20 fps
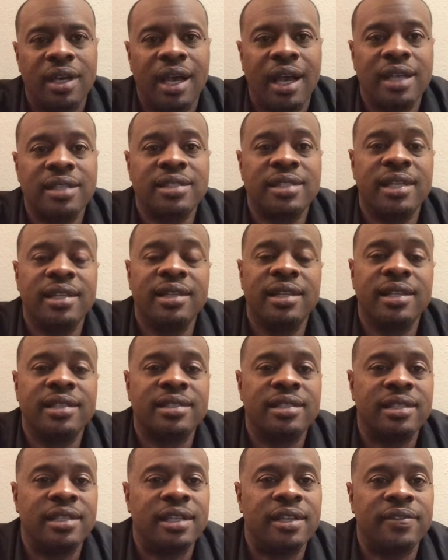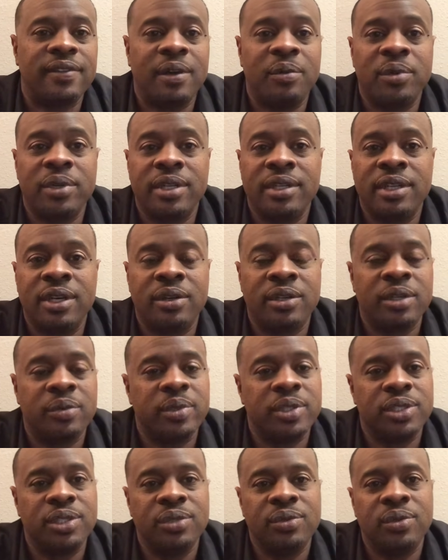I said, listen, if I would have known it
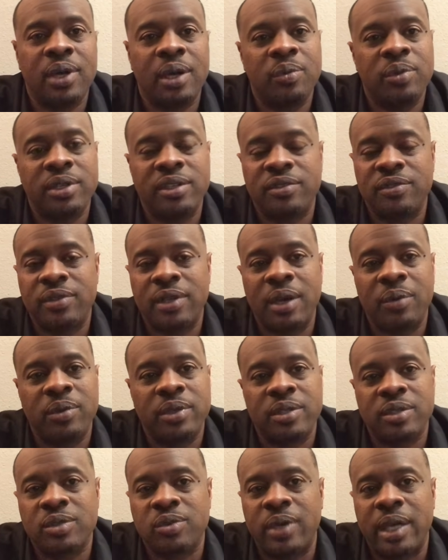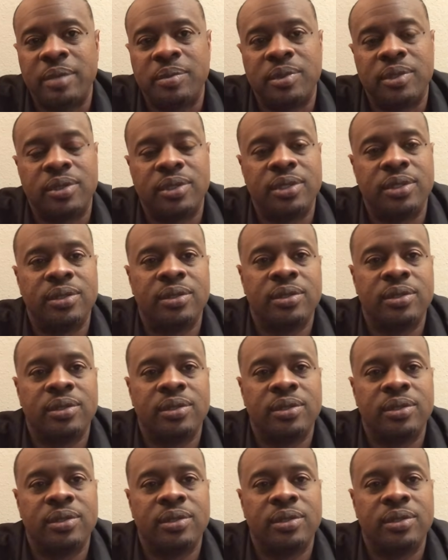was you, I wouldn't have swiped on